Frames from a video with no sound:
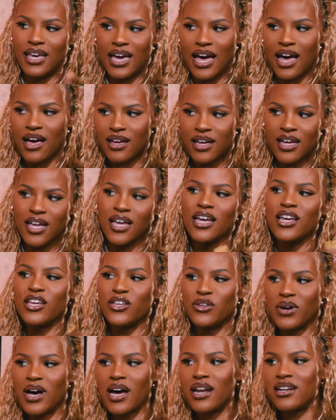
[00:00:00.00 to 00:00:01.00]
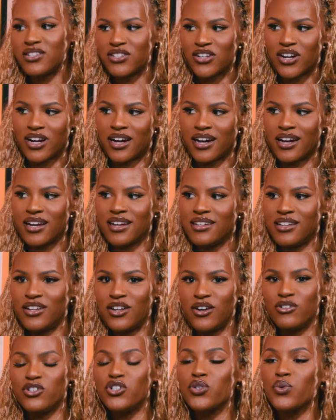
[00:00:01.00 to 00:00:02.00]
yeah, you got to start,
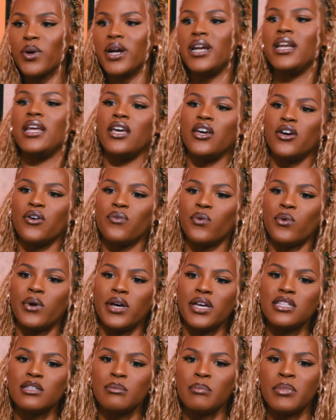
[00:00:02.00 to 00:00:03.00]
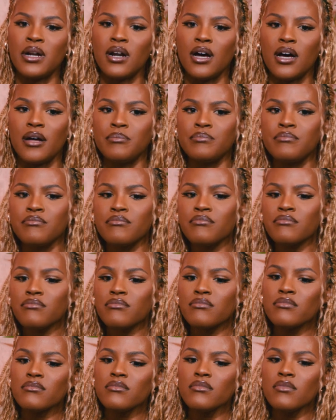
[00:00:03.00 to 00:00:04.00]
training your voice. But
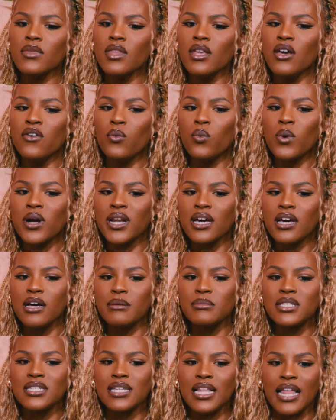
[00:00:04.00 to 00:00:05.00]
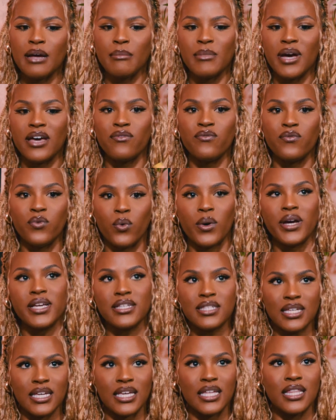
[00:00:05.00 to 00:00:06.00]
when it comes to like my
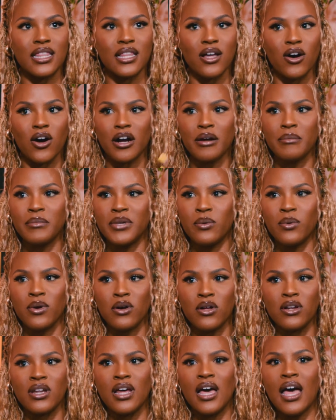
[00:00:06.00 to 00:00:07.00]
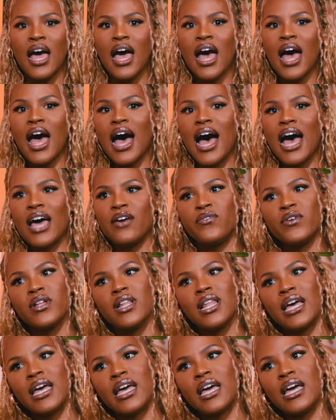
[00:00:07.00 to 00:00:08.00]
voice in the R&B world, I feel
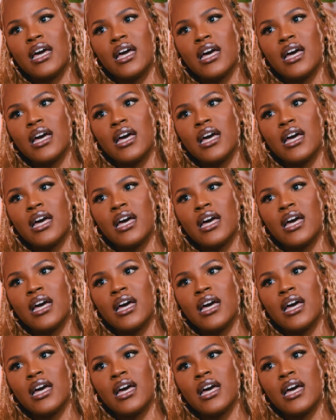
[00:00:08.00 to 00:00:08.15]
like